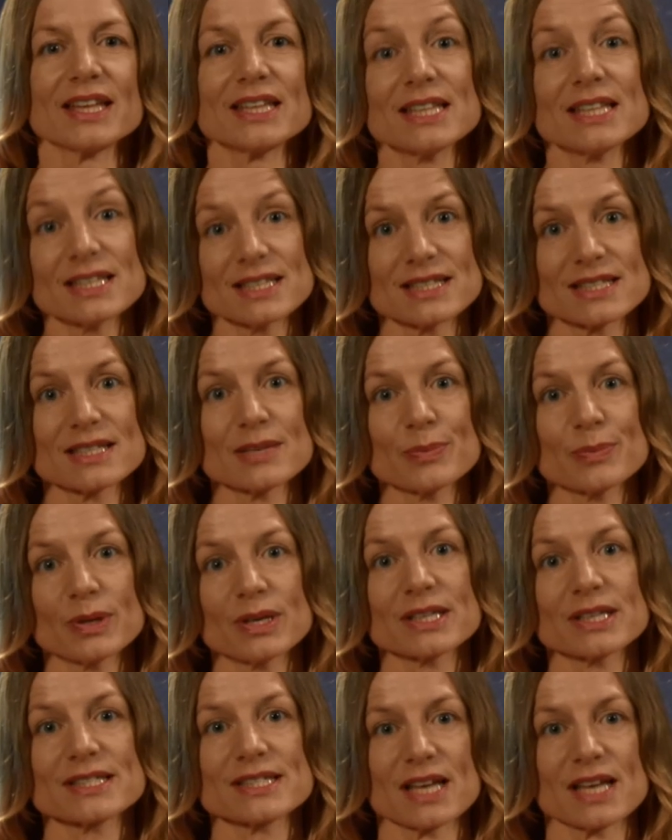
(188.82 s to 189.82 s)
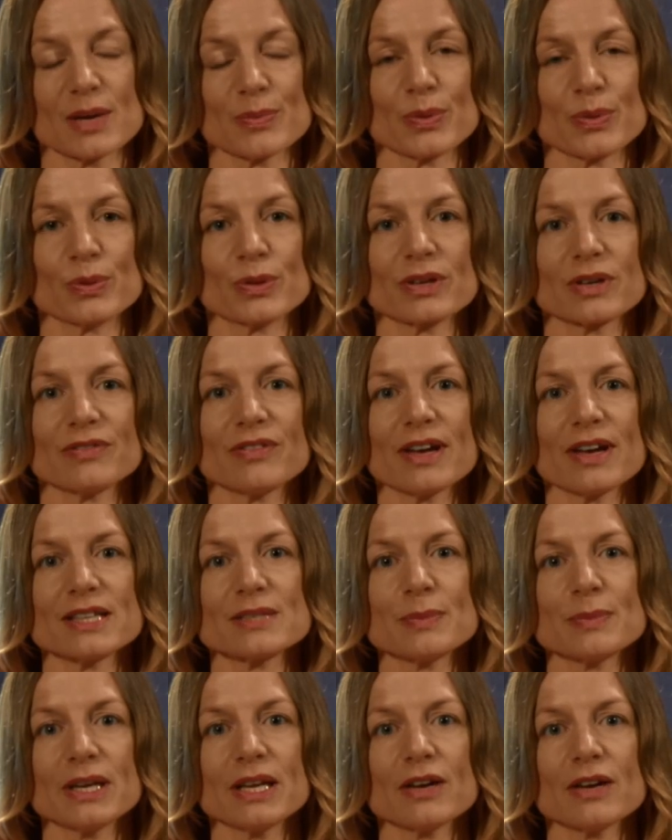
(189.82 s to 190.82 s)
This simple example
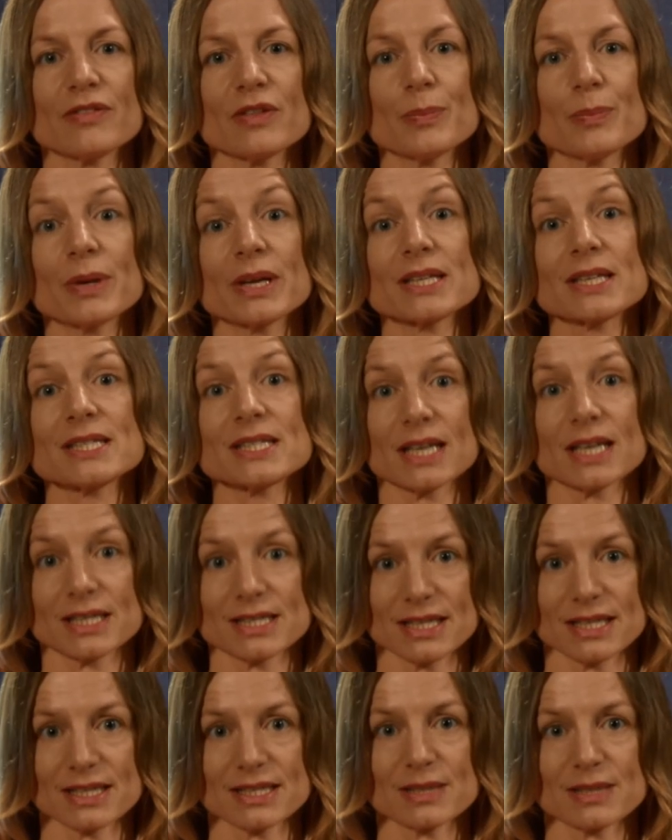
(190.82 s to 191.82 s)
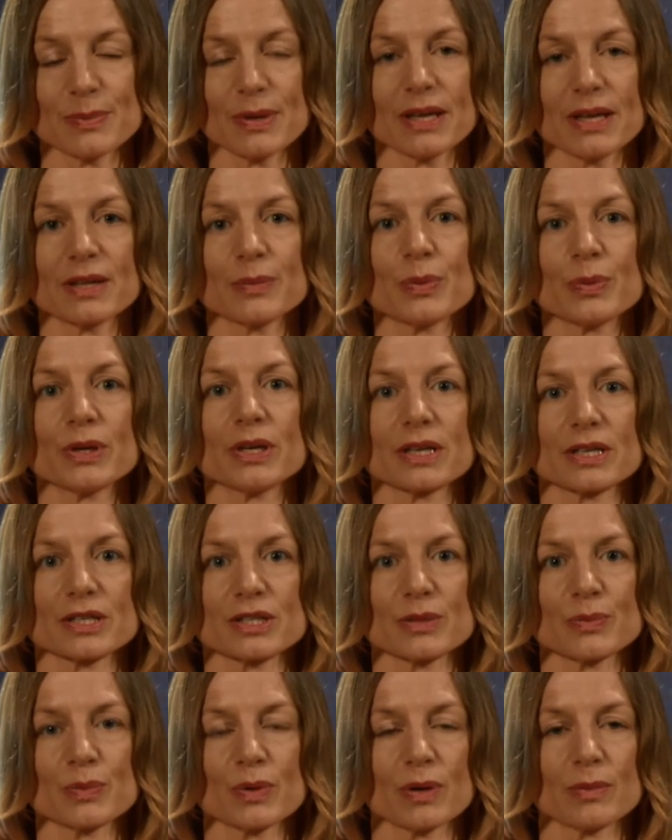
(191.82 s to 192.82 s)
conveys many of the biggest ideas about the
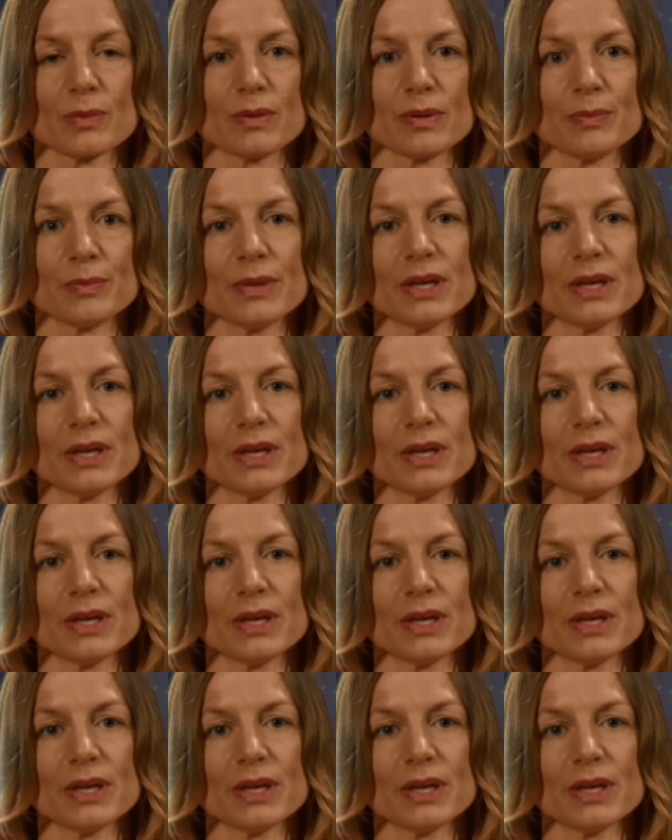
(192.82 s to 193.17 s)
prediction problem,